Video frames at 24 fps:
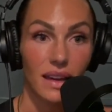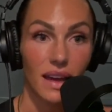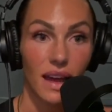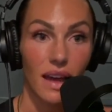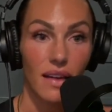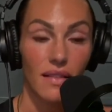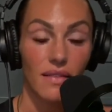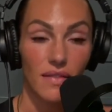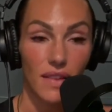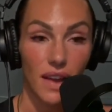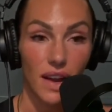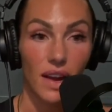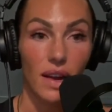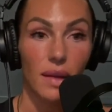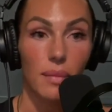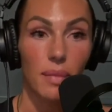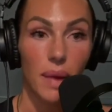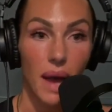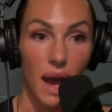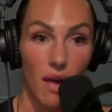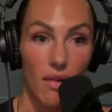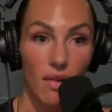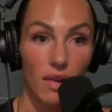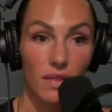a very
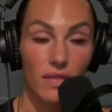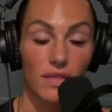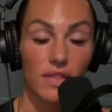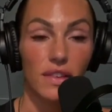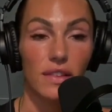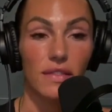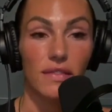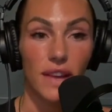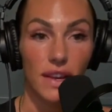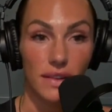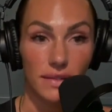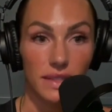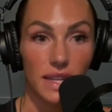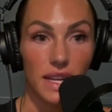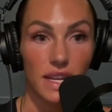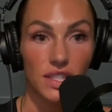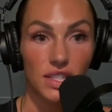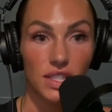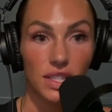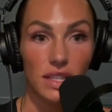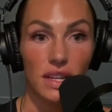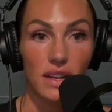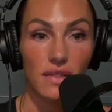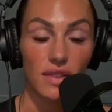powerful
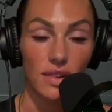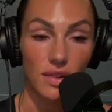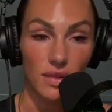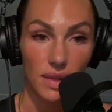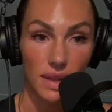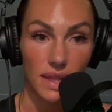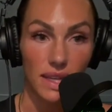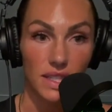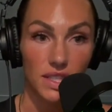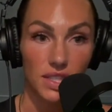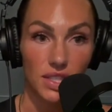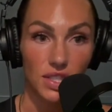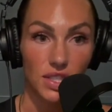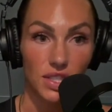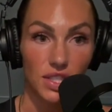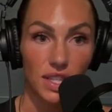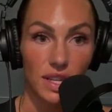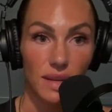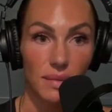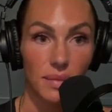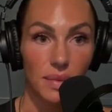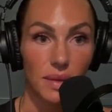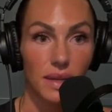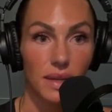foundation of a relationship.